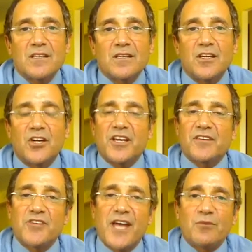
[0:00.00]
You know, the
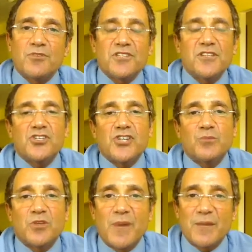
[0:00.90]
other day I was in the
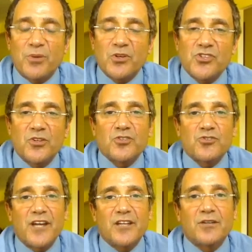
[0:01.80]
gym with my personal
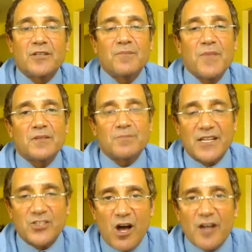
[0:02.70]
trainer, and
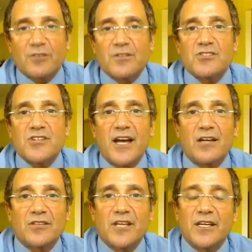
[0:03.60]
my daughter is
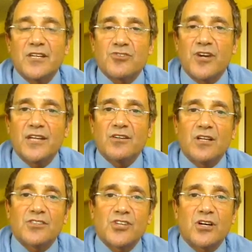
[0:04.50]
now getting trained
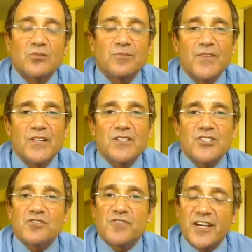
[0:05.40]
also.
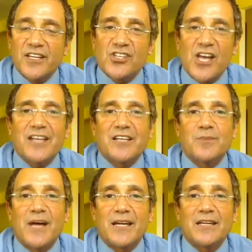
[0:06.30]
She's very excited
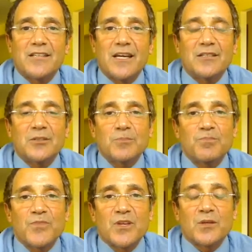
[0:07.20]
about it, and
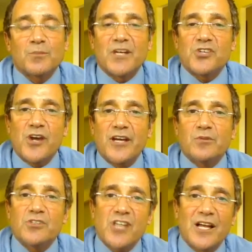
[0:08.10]
my trainer
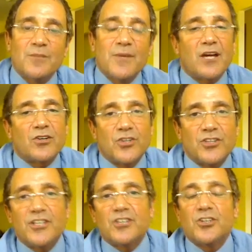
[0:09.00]
was telling me how
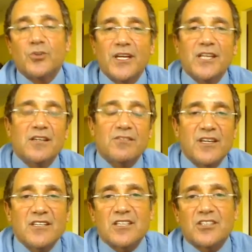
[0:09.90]
good they're doing and the
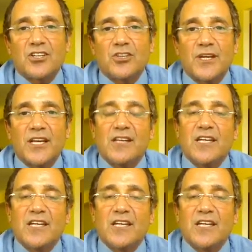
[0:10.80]
things that they're doing, and